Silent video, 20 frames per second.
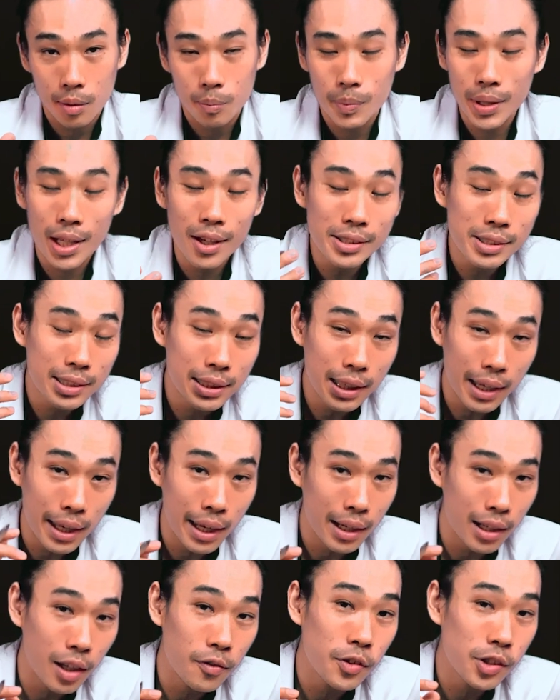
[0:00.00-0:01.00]
Because the
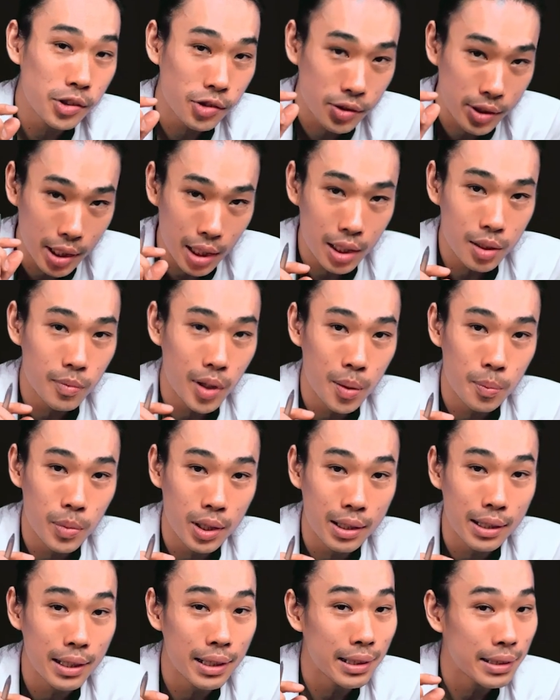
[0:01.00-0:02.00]
egg, if you still
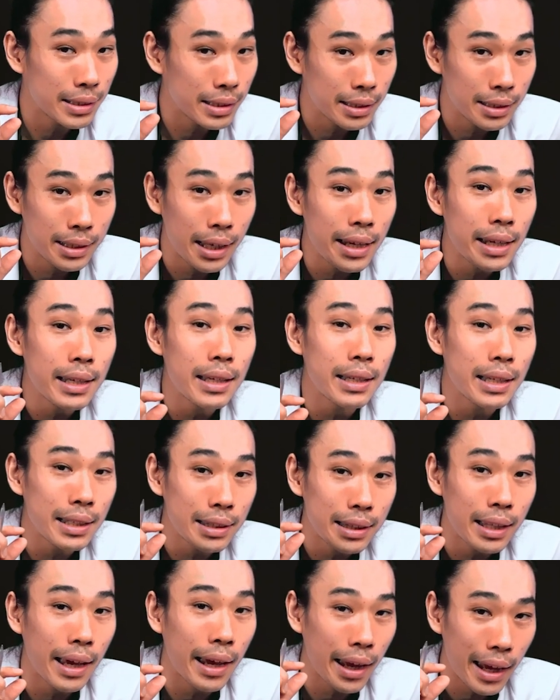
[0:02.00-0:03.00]
remember,
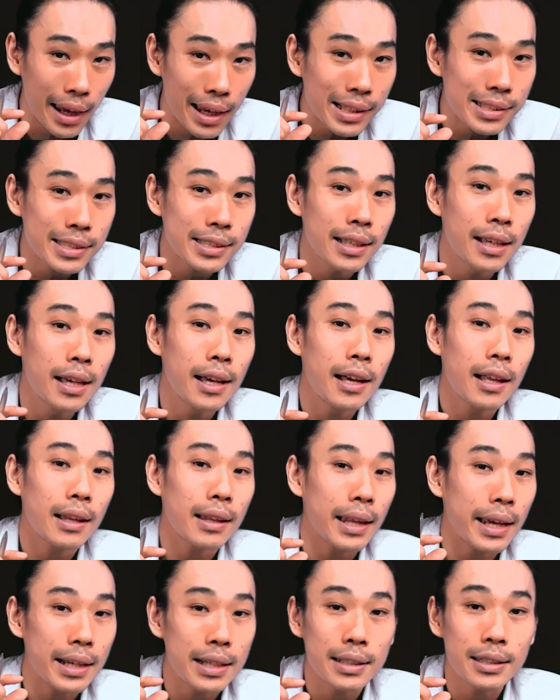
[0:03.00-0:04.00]
it has
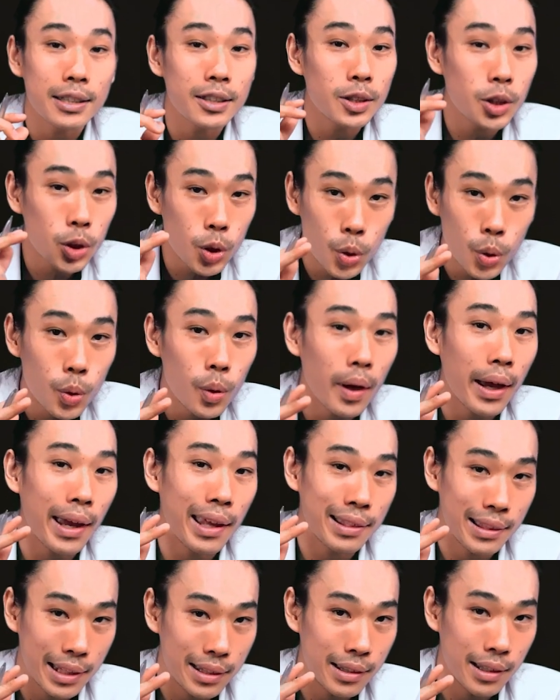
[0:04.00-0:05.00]
like two
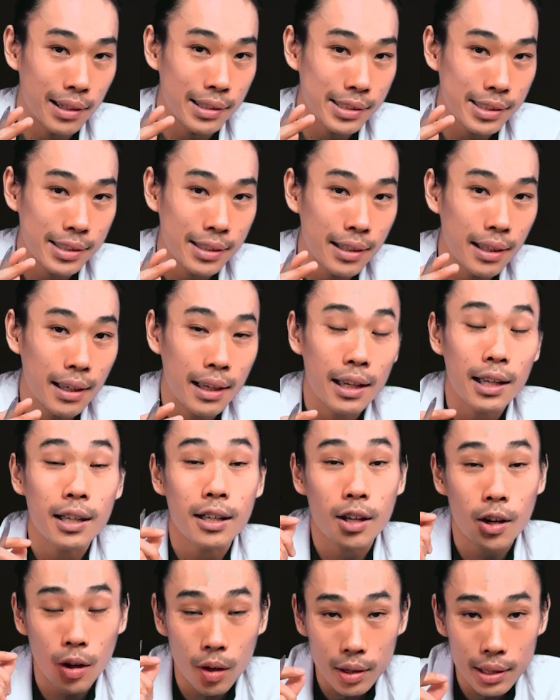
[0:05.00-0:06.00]
antidotes,
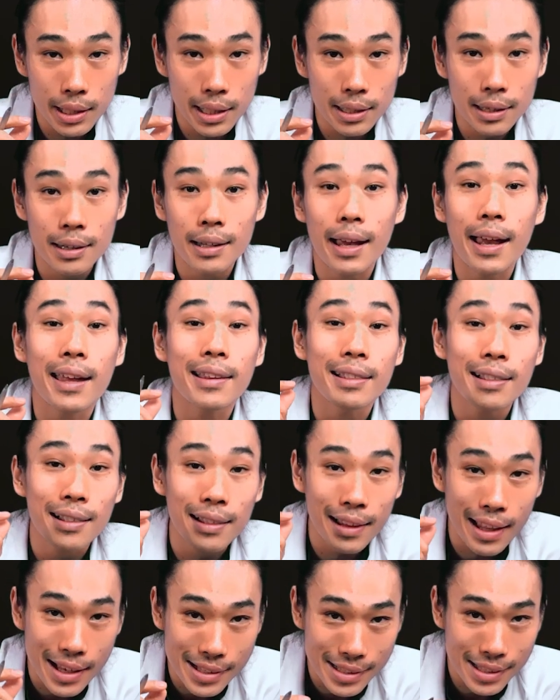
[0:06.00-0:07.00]
choline and
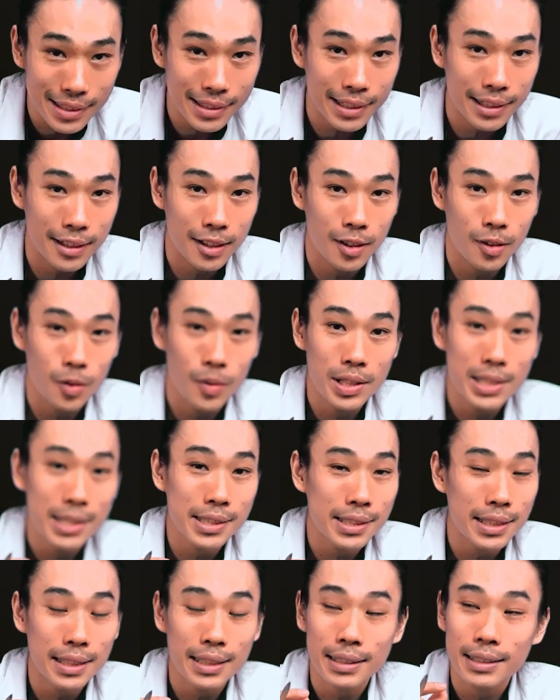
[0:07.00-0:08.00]
lecithin, which
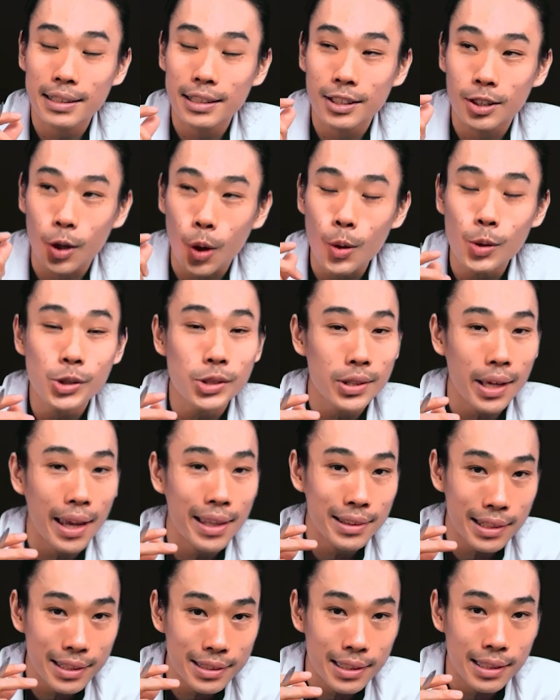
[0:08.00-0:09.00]
is those
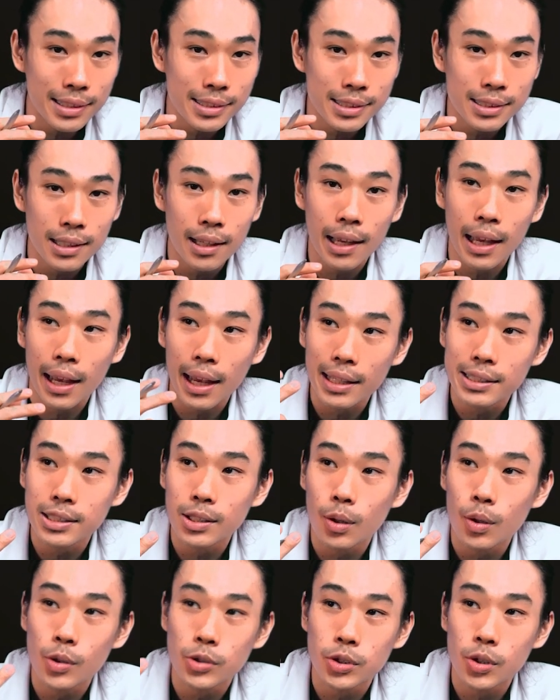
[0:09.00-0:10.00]
antidotes has
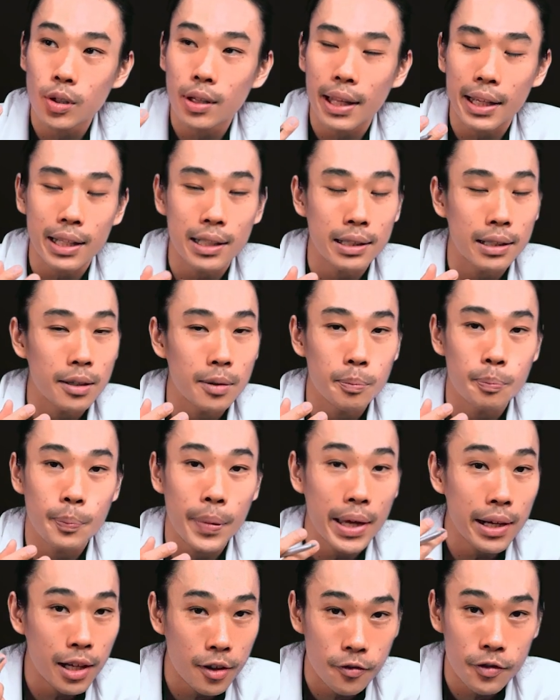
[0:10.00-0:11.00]
also like a
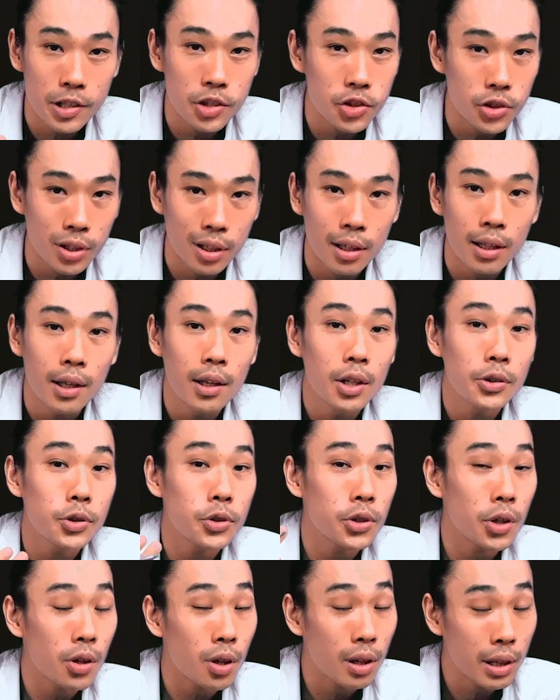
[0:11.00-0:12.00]
beneficial
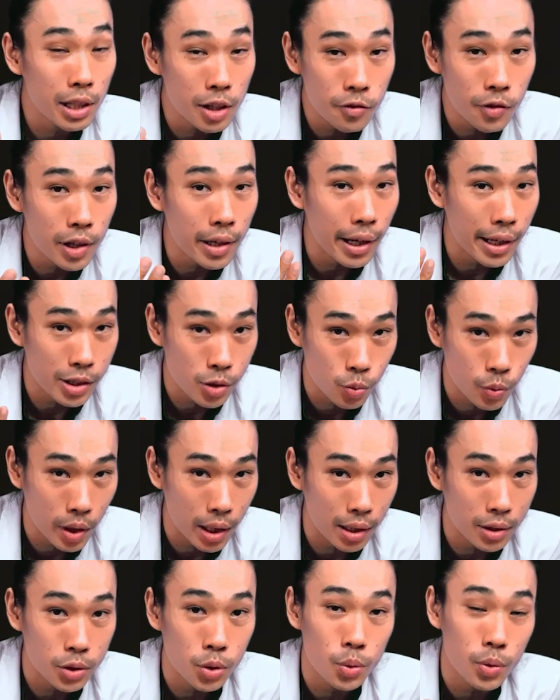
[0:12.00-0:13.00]
to your liver as
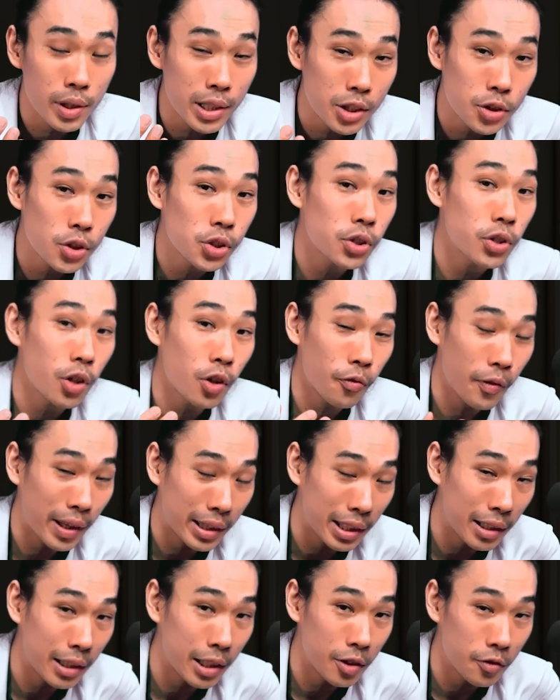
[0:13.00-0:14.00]
well, to reduce your
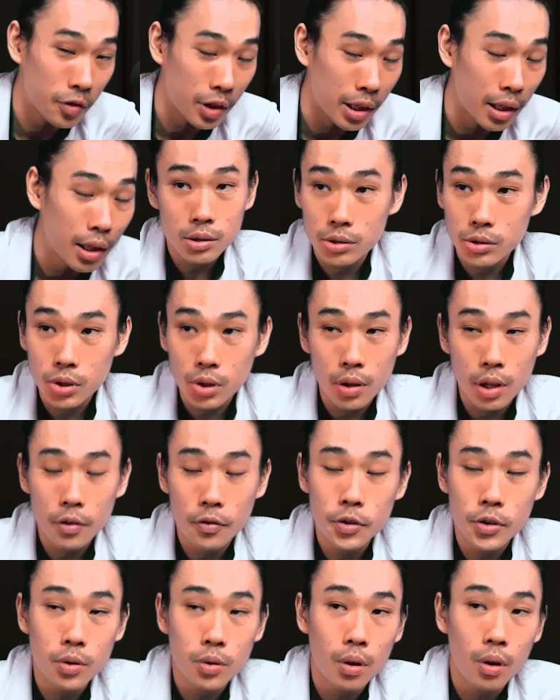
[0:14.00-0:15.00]
fatty liver. So
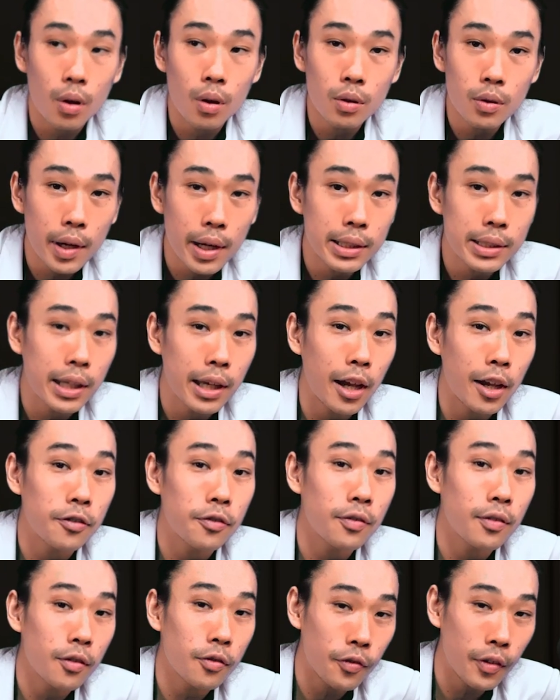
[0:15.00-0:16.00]
if you already have
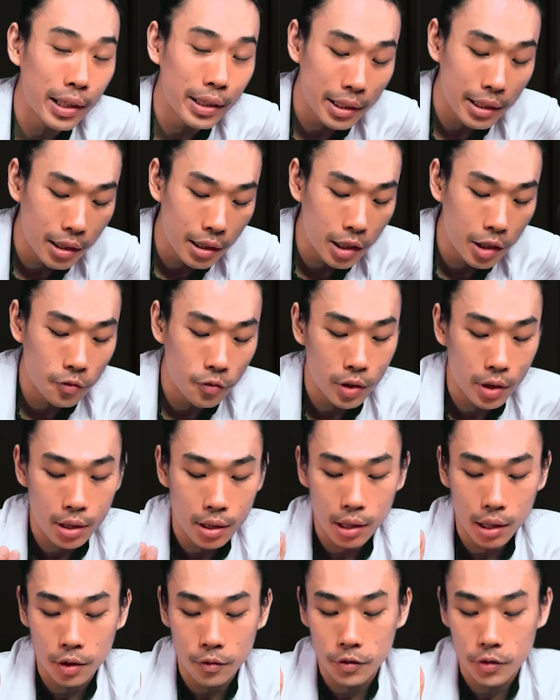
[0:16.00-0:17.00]
fatty
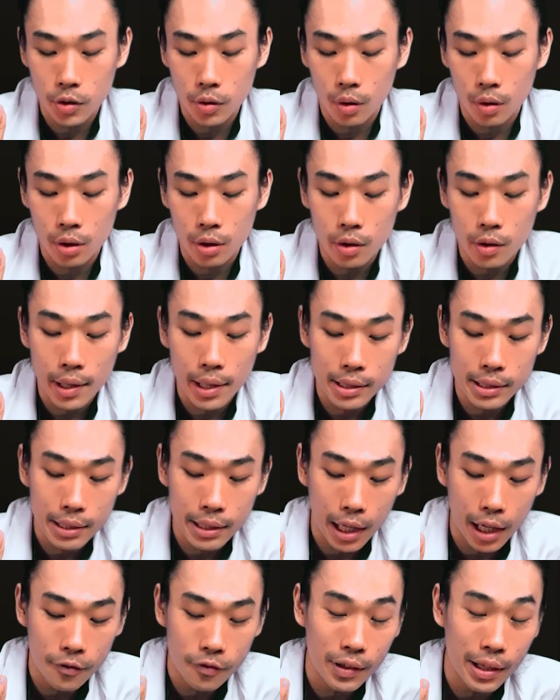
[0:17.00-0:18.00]
liver, if you already
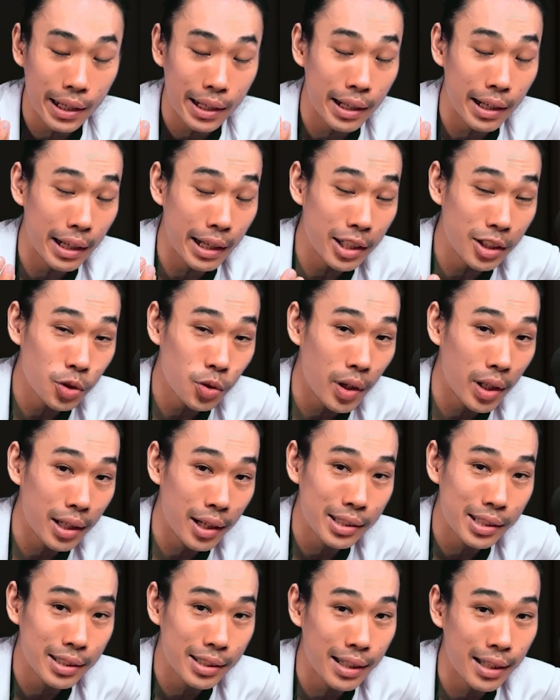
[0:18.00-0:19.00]
have like insulin
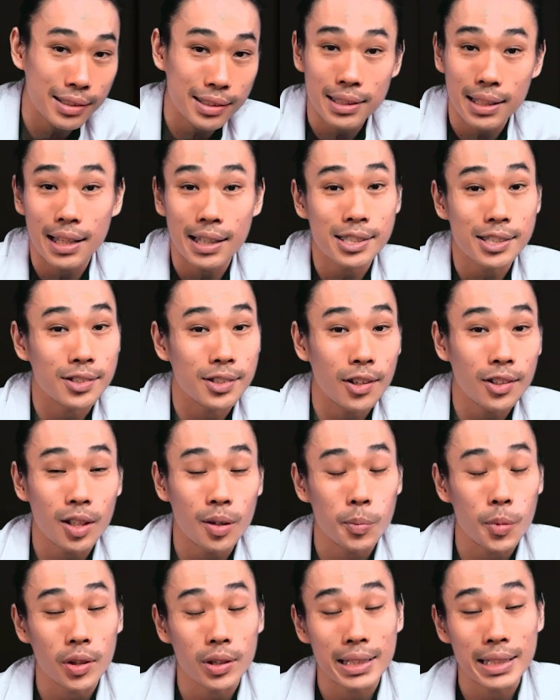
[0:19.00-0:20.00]
resistance, it's not
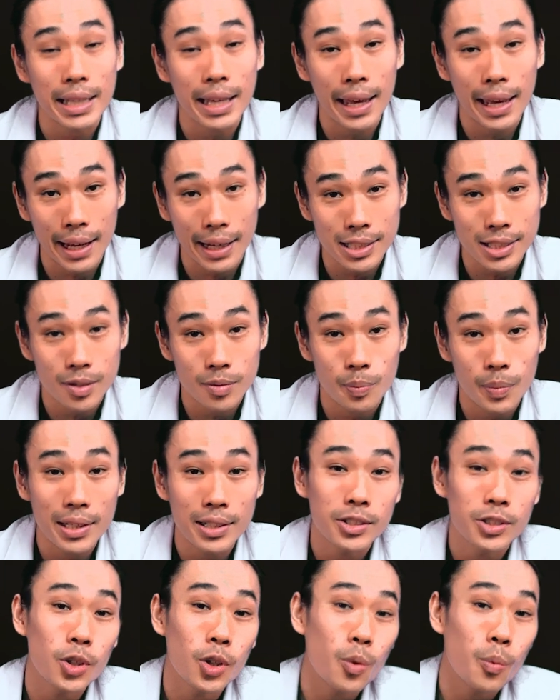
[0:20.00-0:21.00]
about the eggs
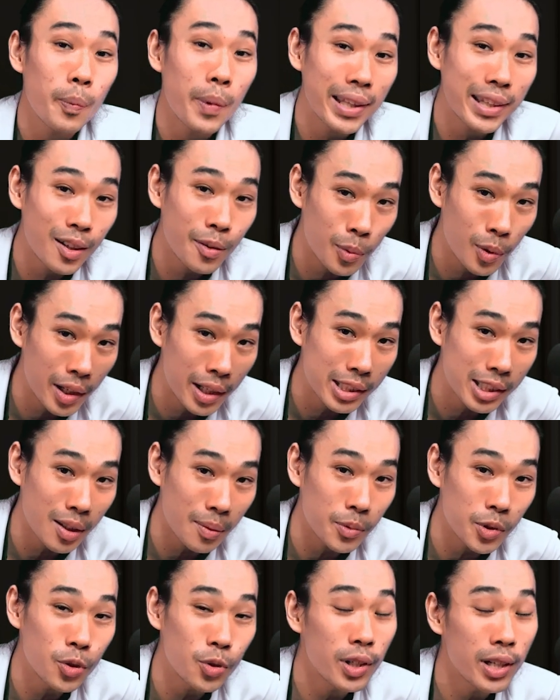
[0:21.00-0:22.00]
but your
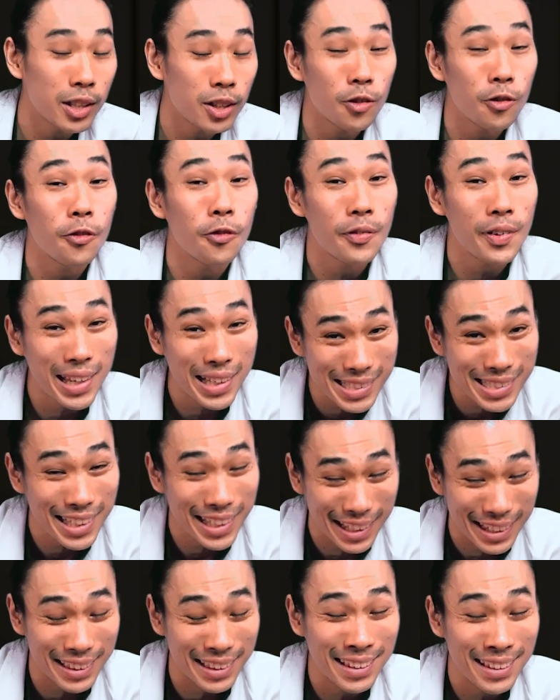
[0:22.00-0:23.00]
metabolism. You need to fix
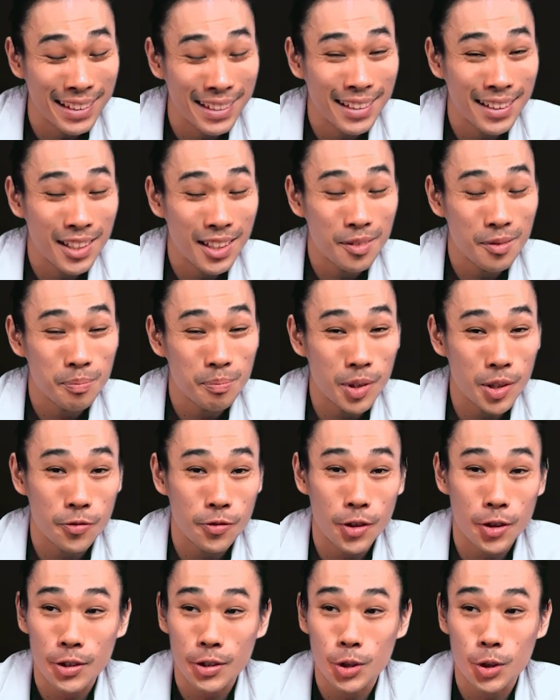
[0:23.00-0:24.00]
it
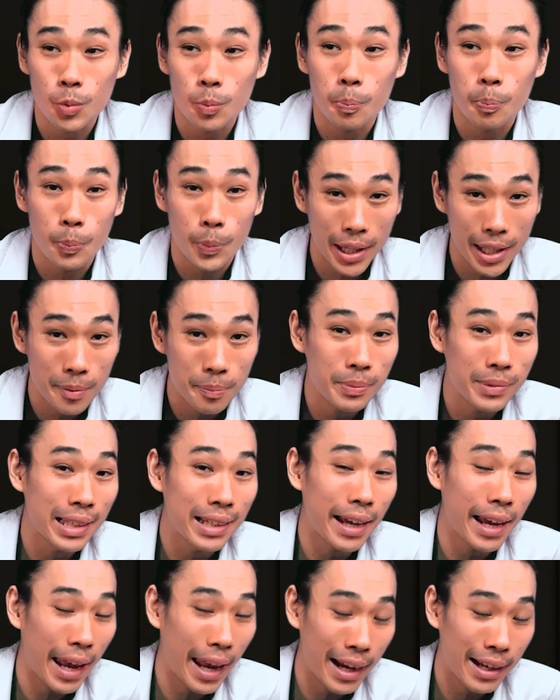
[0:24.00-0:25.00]
before you blame
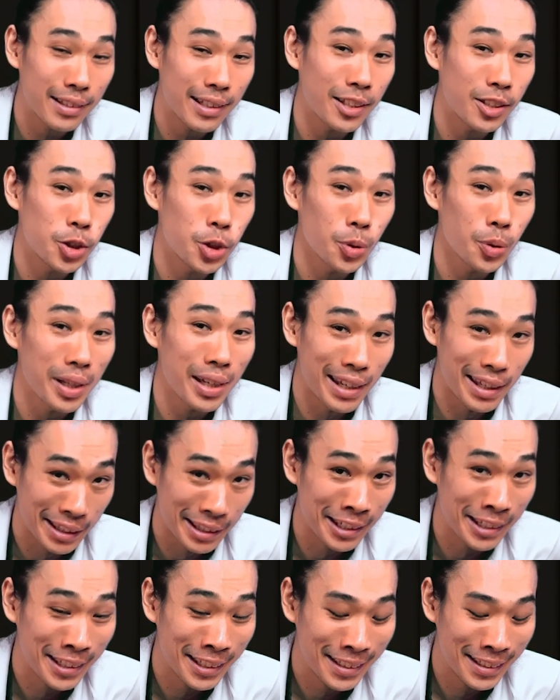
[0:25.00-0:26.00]
the egg that you eat.